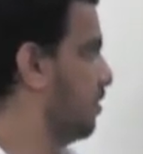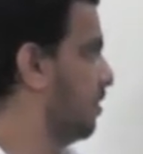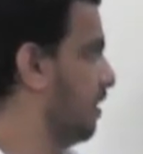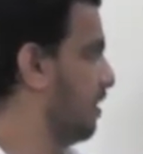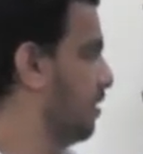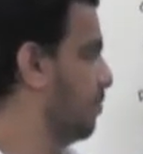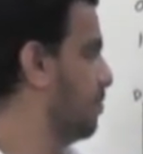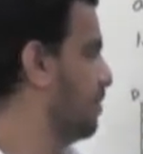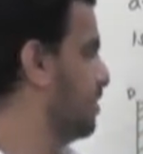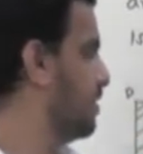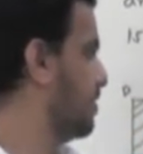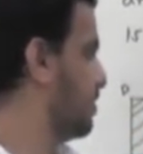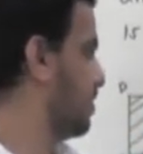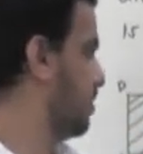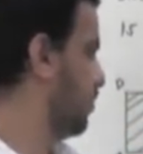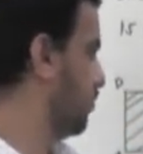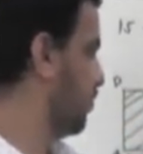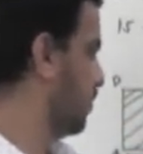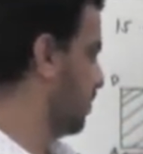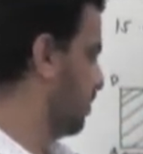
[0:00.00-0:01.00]
AB is
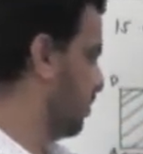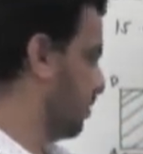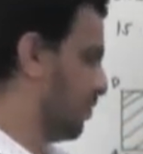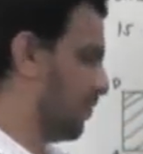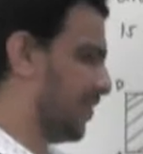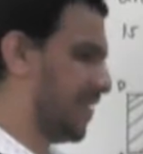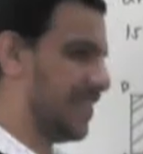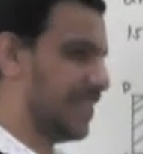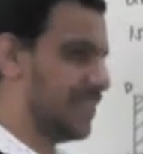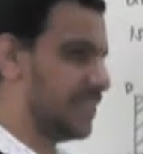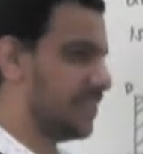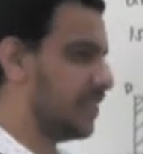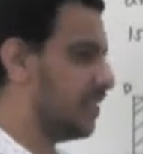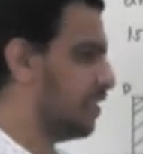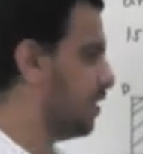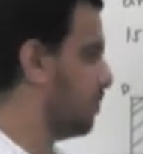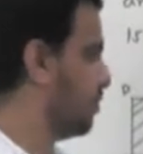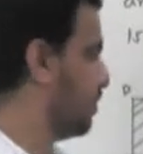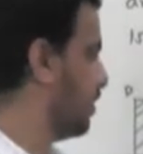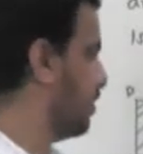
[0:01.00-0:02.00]
given 20
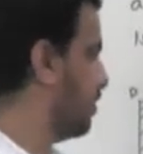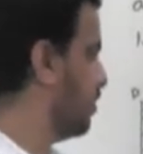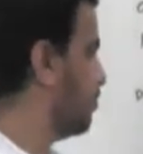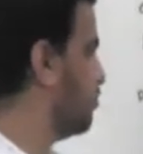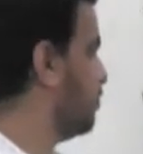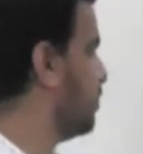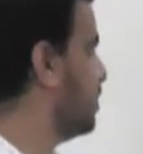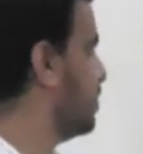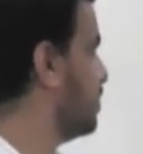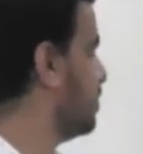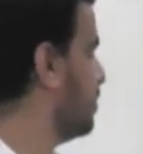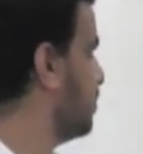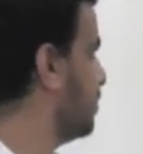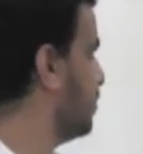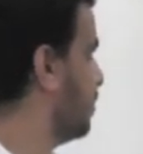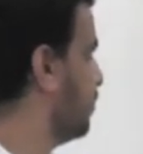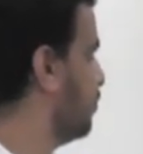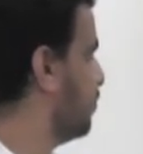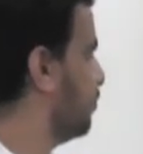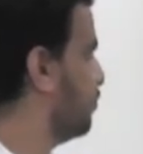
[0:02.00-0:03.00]
cm, BC is
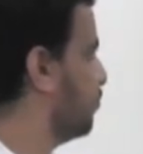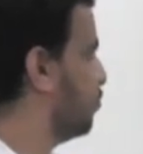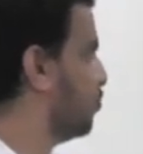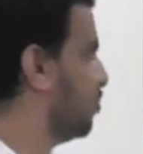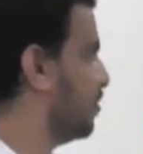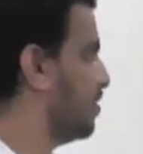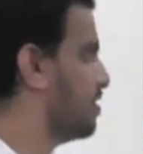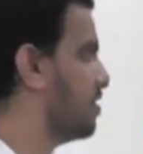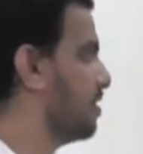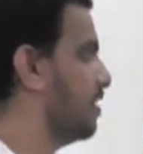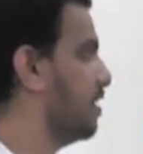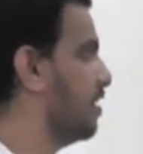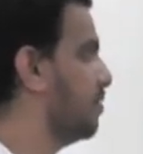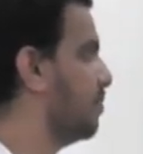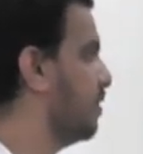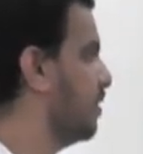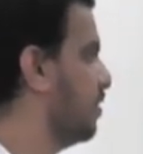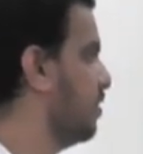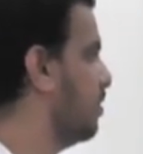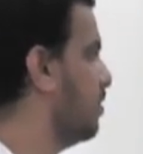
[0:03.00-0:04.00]
given 14
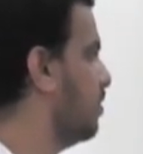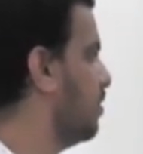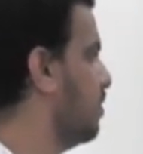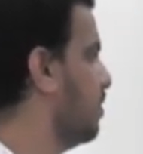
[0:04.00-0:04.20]
cm.